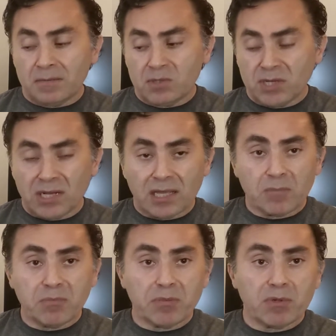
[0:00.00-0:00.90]
setting
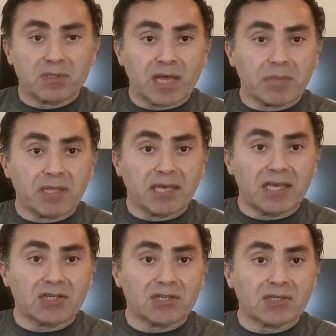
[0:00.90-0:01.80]
up people's
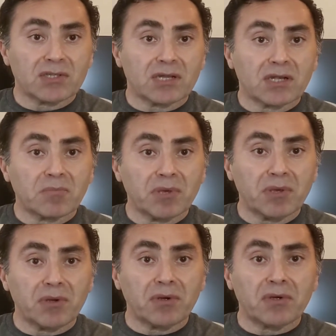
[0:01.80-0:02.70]
applications in their
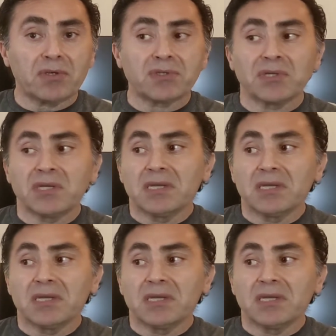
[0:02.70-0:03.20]
computers,